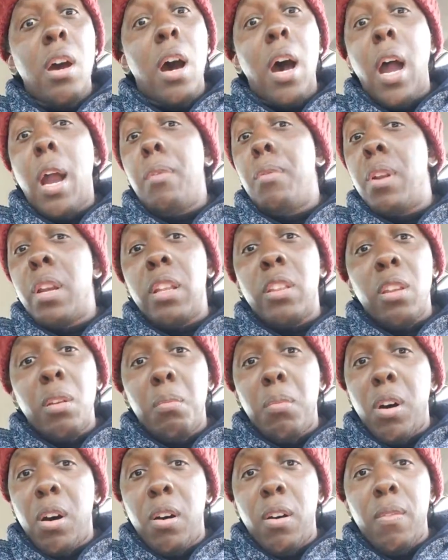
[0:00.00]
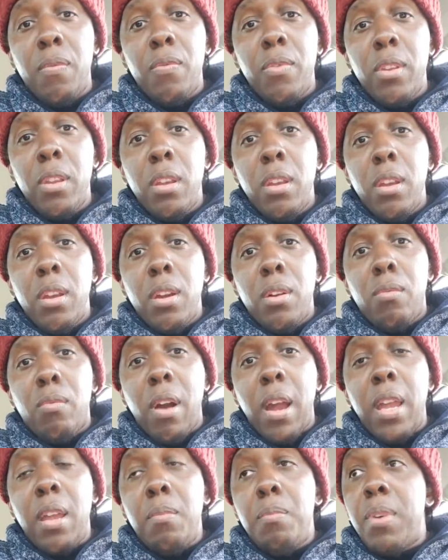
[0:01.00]
I rented them all,
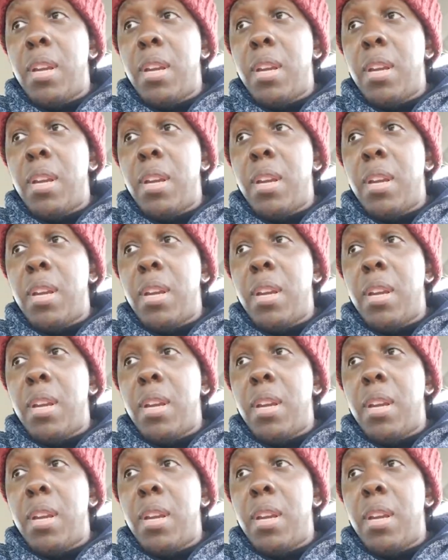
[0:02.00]
right?